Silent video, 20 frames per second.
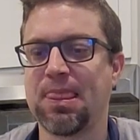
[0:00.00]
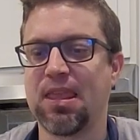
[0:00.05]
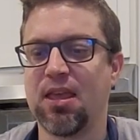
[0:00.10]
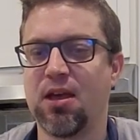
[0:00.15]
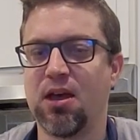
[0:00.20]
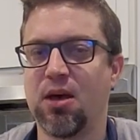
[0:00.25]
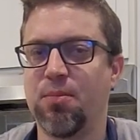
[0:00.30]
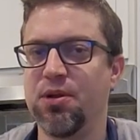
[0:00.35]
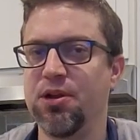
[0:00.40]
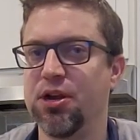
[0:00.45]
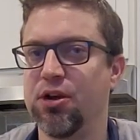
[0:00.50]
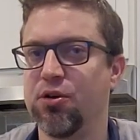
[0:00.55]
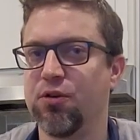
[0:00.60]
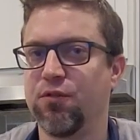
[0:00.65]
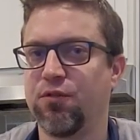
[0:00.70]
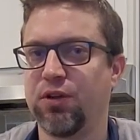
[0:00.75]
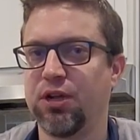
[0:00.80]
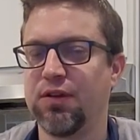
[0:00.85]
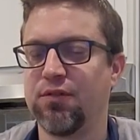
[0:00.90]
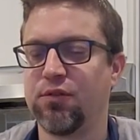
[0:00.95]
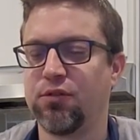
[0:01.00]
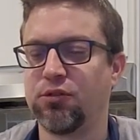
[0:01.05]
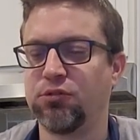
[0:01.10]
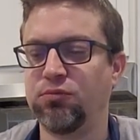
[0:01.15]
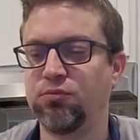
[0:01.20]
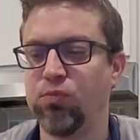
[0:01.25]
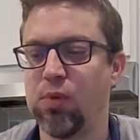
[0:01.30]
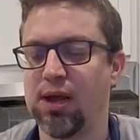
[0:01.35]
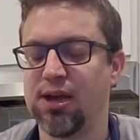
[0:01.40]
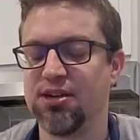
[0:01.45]
habanero flavor.
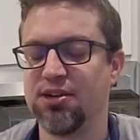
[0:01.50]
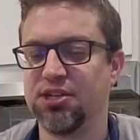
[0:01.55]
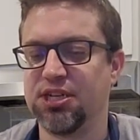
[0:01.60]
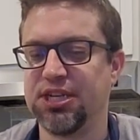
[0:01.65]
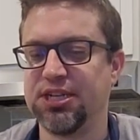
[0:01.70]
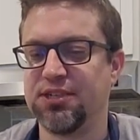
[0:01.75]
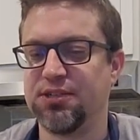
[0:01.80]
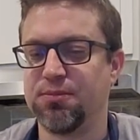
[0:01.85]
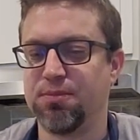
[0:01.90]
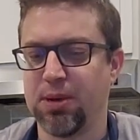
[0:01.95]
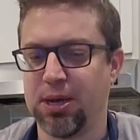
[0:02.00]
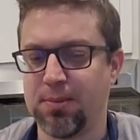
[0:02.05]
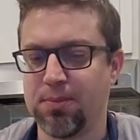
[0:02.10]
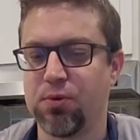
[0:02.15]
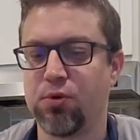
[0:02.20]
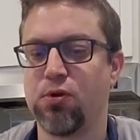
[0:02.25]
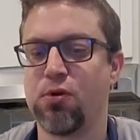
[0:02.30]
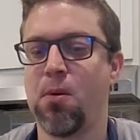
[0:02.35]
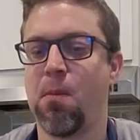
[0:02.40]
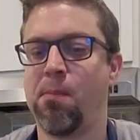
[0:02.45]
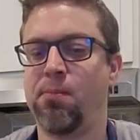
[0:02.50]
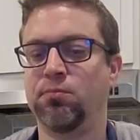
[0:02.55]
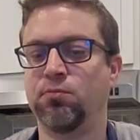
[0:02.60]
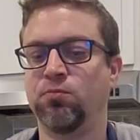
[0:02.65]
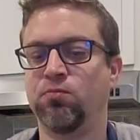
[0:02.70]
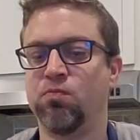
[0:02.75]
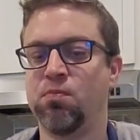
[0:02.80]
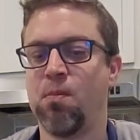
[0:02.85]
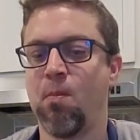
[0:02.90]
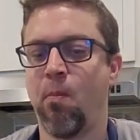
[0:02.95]
I can taste pepper
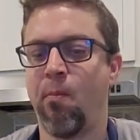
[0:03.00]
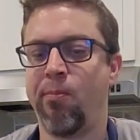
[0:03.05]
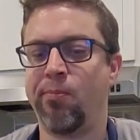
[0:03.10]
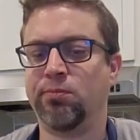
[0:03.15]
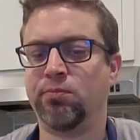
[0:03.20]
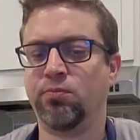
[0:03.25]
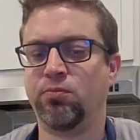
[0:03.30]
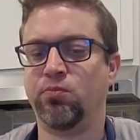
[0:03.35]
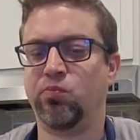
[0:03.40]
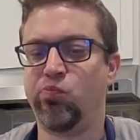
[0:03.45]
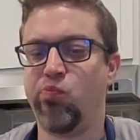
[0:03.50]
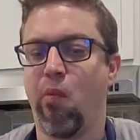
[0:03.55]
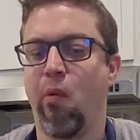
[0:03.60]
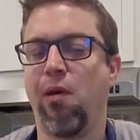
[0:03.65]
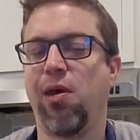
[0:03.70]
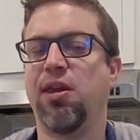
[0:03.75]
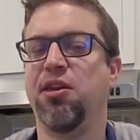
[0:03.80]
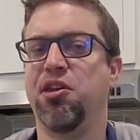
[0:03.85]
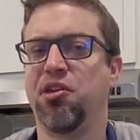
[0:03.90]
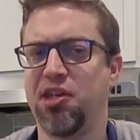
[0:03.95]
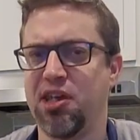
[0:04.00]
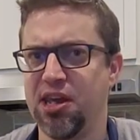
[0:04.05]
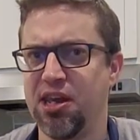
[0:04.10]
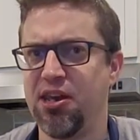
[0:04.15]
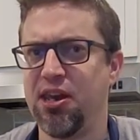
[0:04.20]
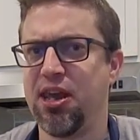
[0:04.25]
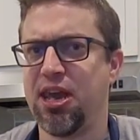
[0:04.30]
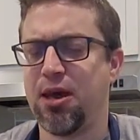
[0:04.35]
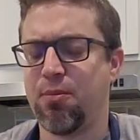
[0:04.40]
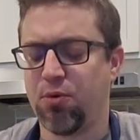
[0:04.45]
and the
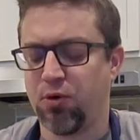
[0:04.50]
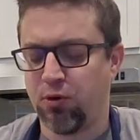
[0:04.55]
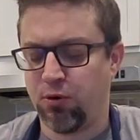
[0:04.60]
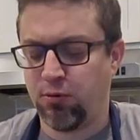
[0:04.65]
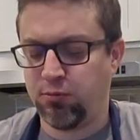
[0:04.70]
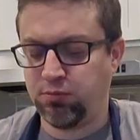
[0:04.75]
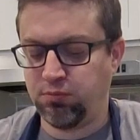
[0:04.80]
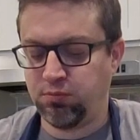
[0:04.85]
candy apple.